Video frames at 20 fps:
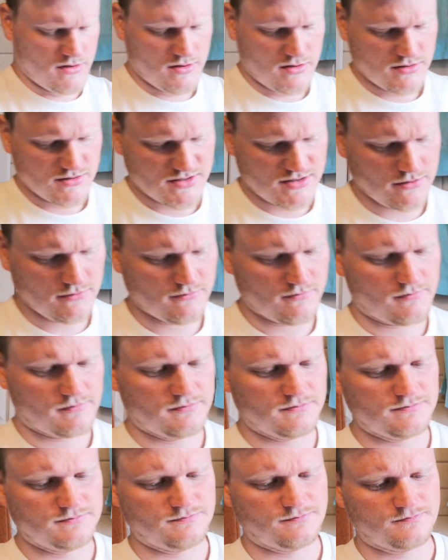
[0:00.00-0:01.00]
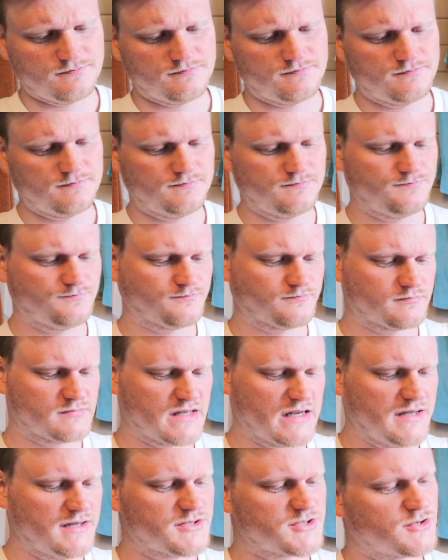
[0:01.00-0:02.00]
So,
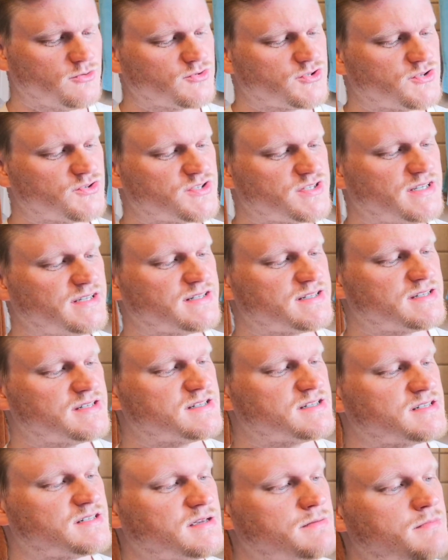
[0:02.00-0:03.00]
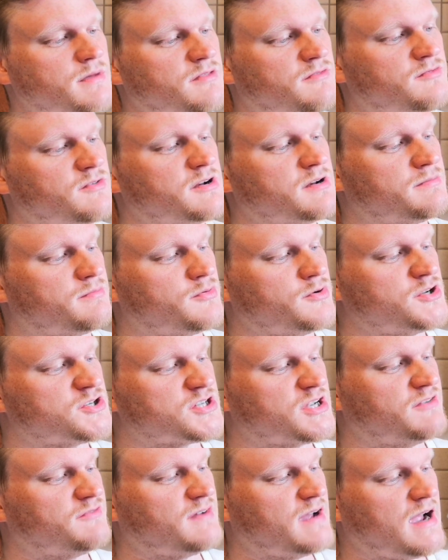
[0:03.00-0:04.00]
and it also says this is a mentholated
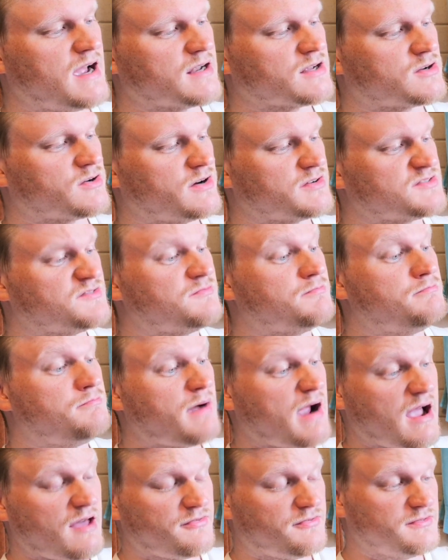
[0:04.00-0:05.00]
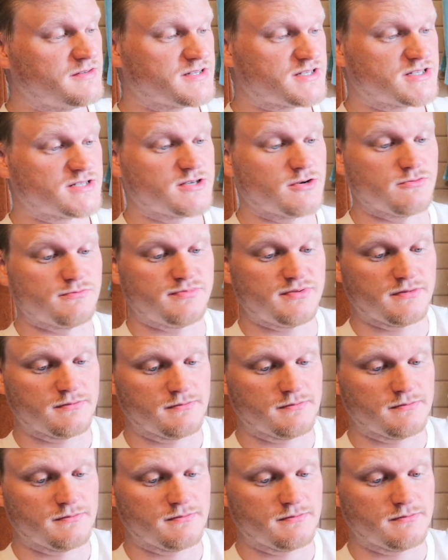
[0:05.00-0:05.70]
pre-shave handcrafted bath soap.